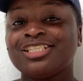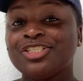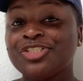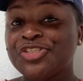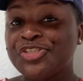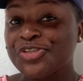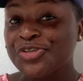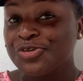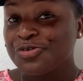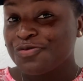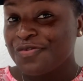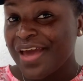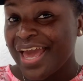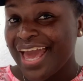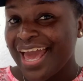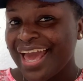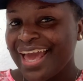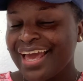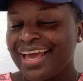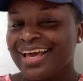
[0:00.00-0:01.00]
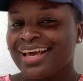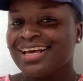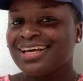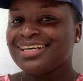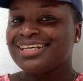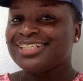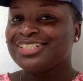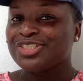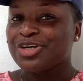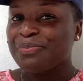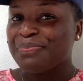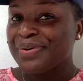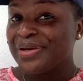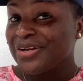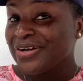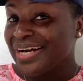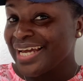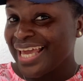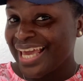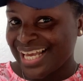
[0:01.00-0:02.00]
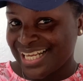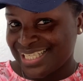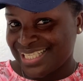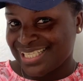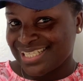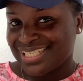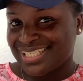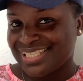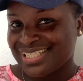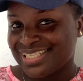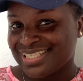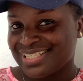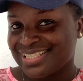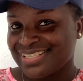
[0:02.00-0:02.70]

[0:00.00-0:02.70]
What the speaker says: duvet, your pillowcases.